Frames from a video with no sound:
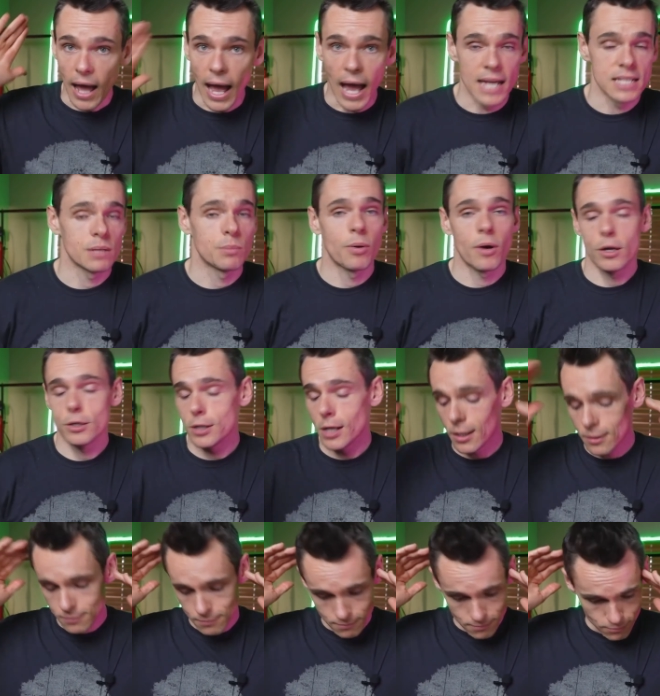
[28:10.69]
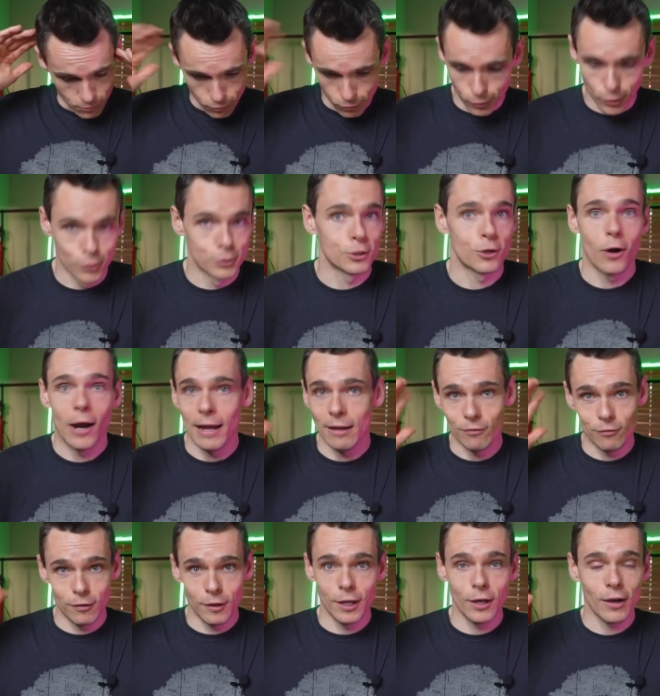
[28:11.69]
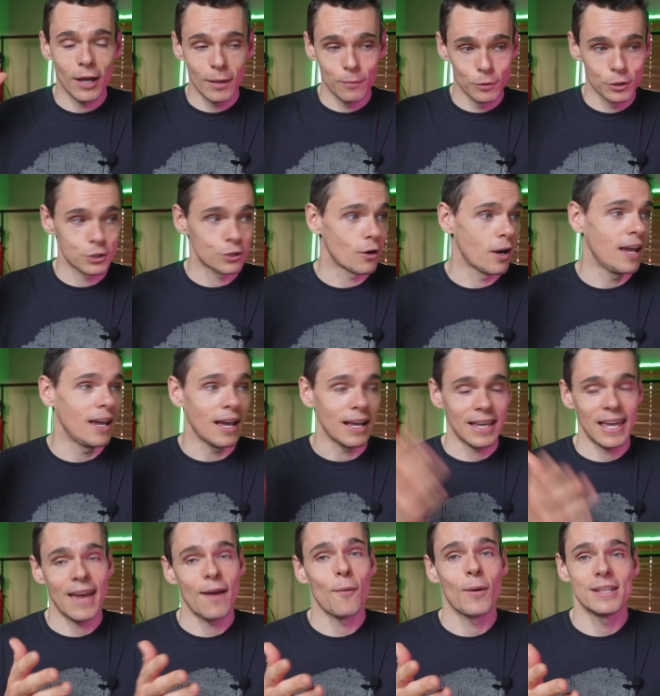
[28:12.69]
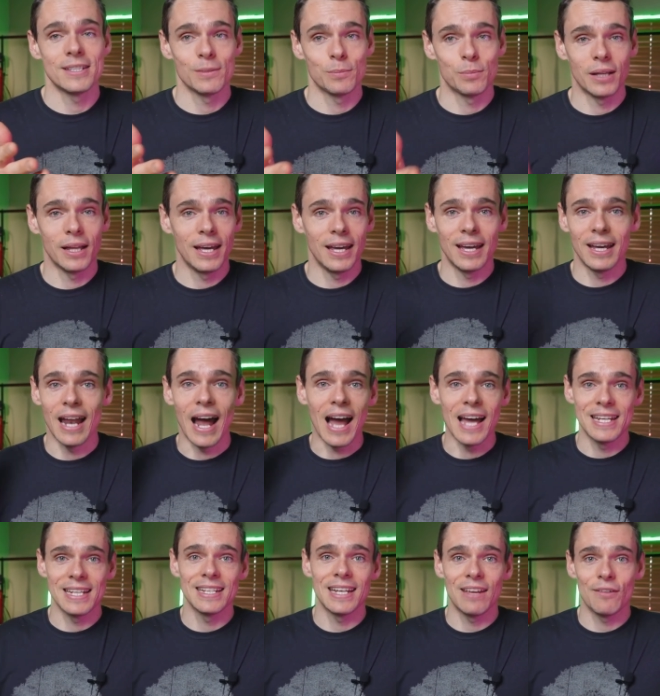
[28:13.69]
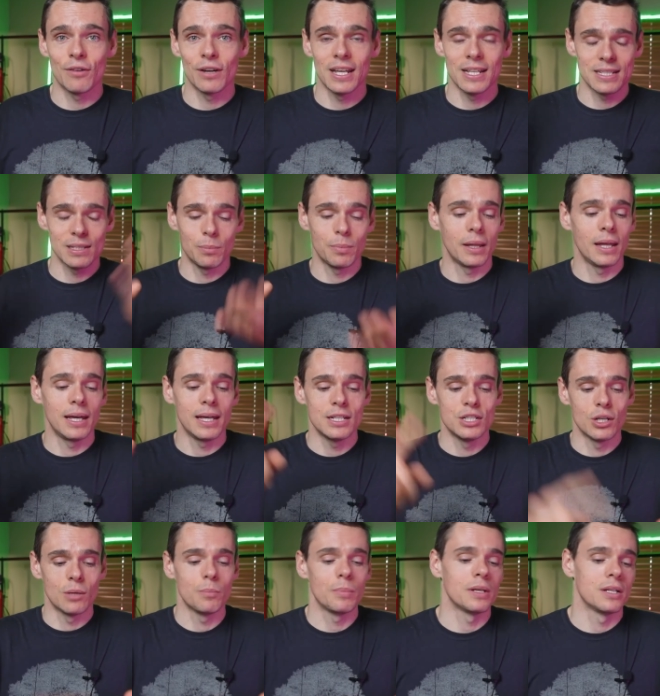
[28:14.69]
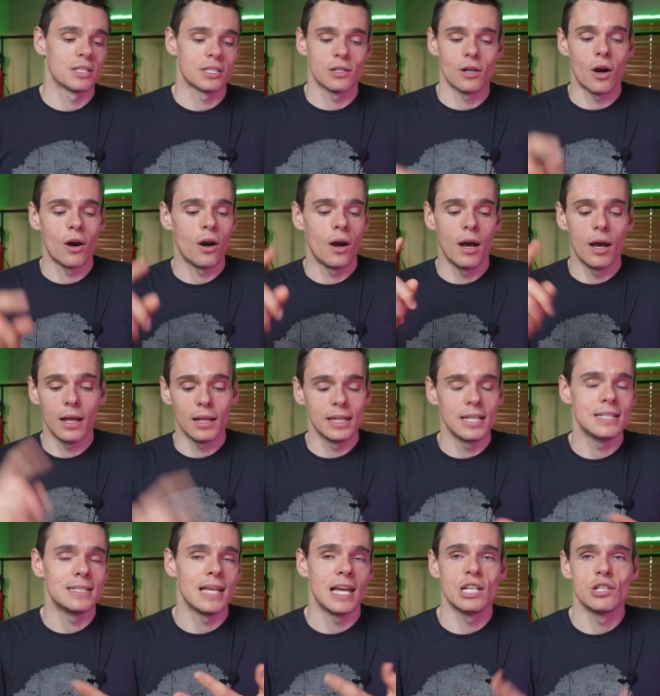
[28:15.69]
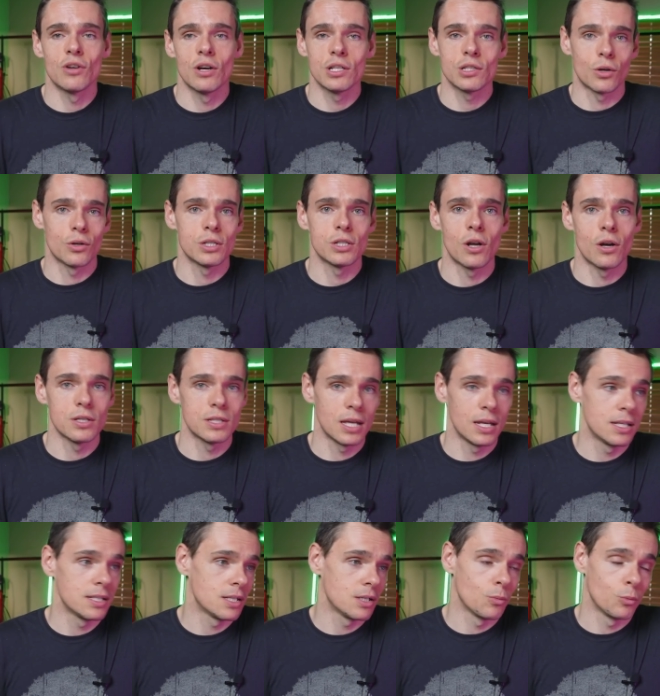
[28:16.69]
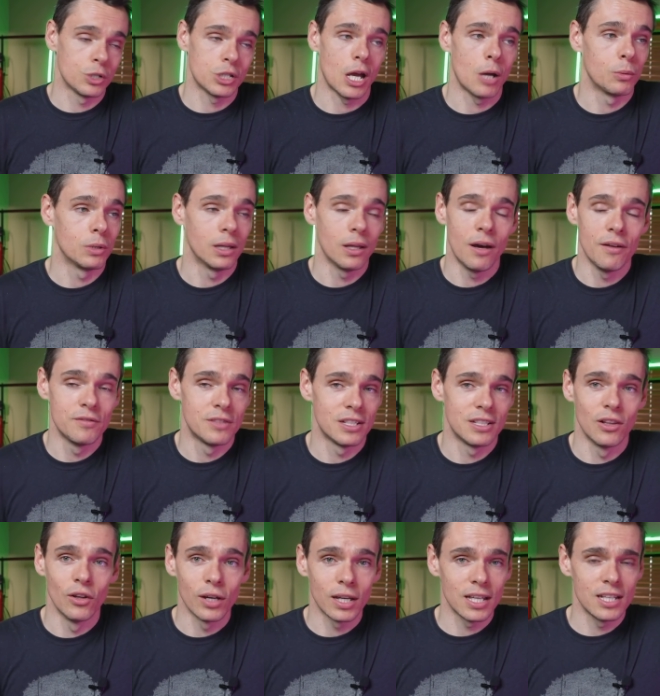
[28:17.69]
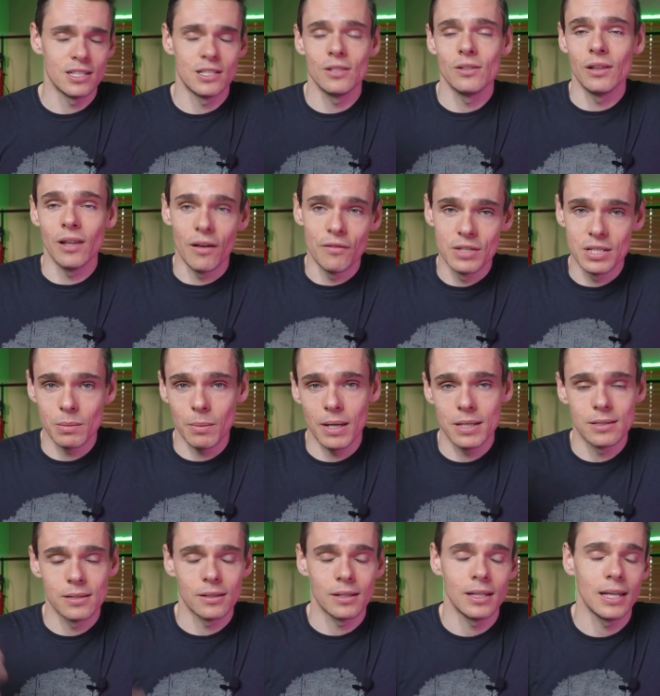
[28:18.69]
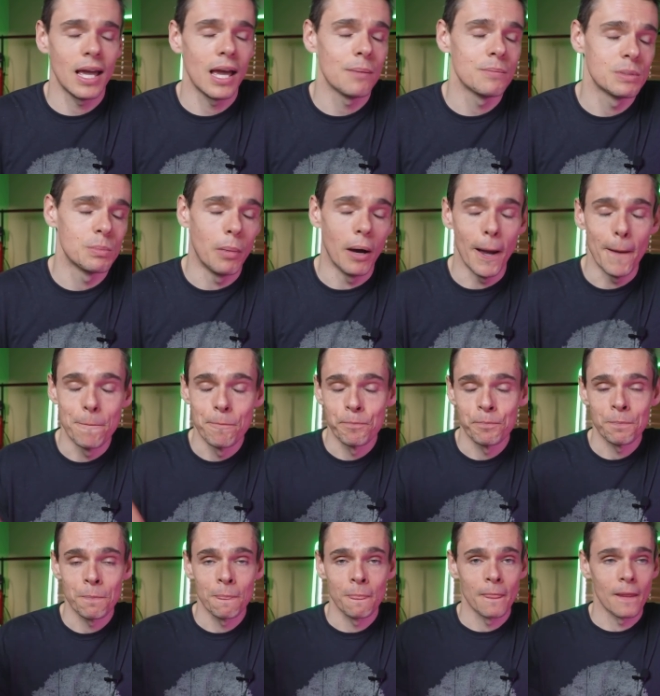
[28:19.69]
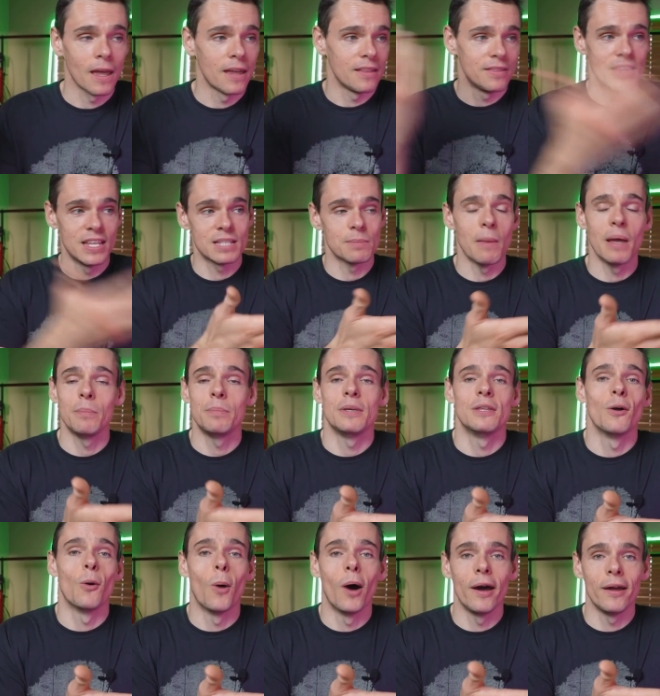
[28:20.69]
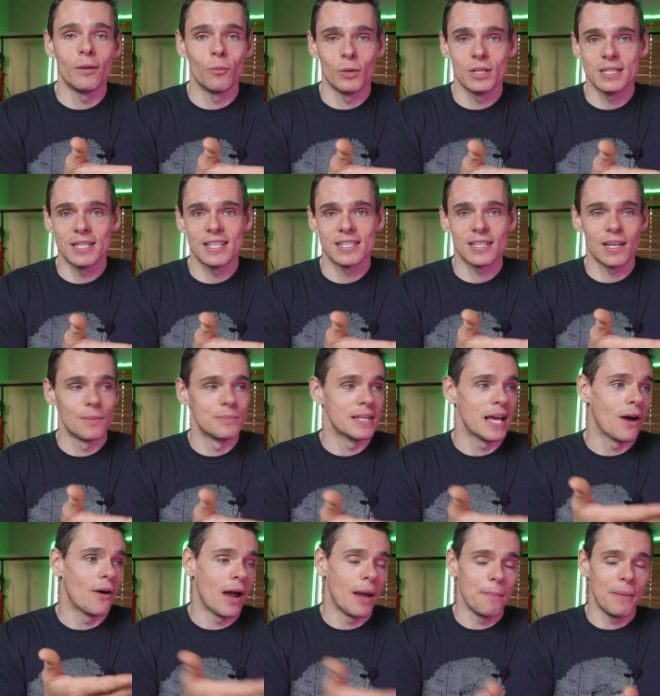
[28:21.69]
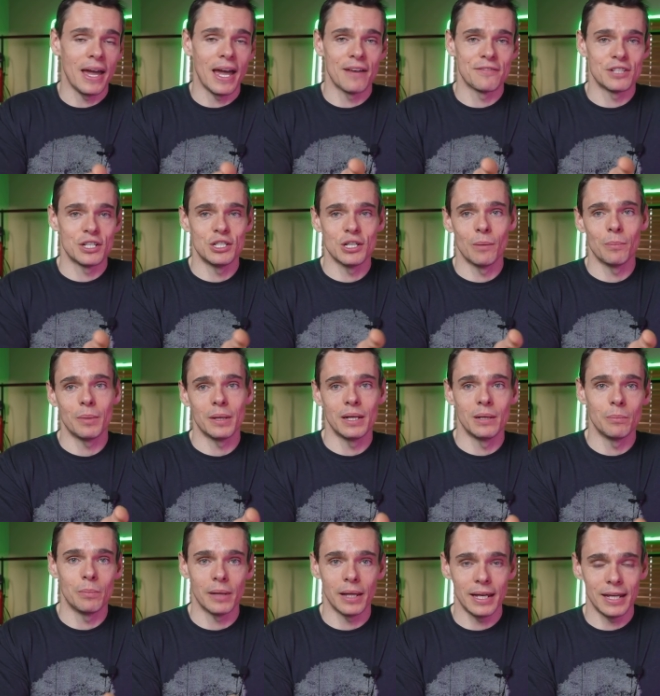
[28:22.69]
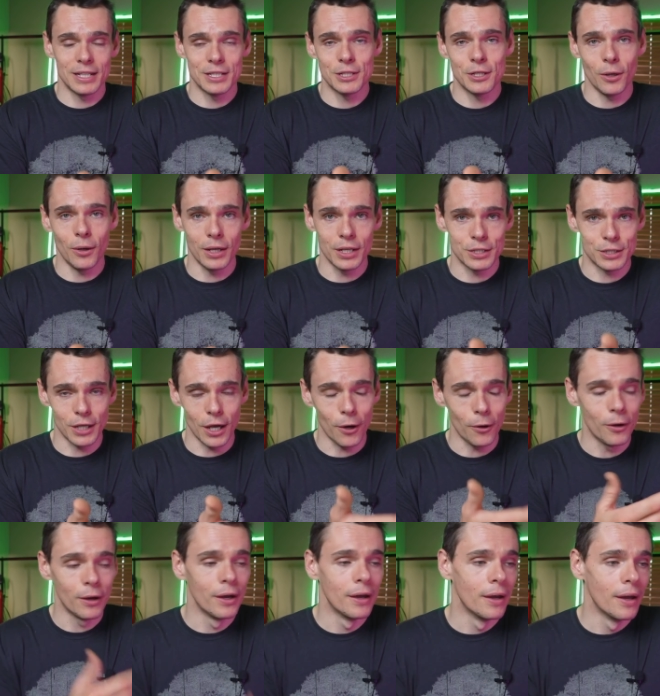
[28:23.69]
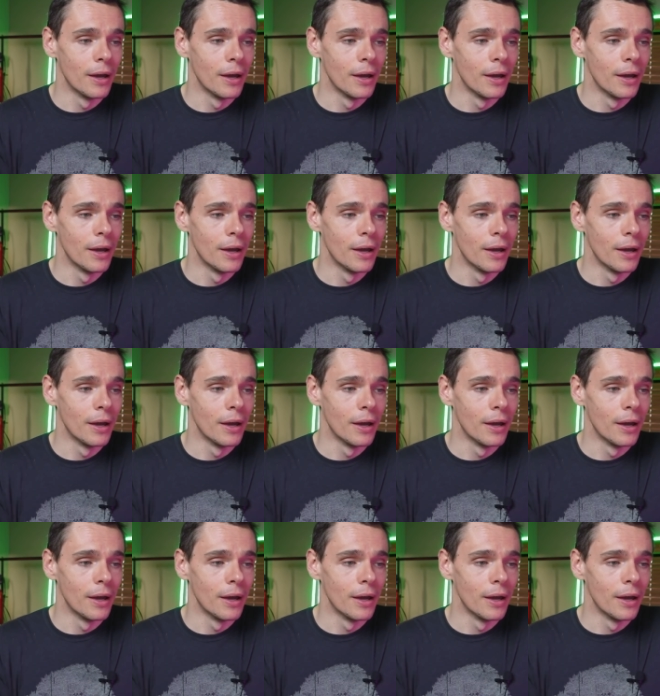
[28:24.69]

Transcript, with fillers: as a project, looks great. Video game looks great. Can't wait to play it. I didn't ever get to jump into Elite Dangerous or Star Citizen, which I would love to look into. Love the space looking games, but this might be the one. Once this comes out, I may have to jump in and play into it. So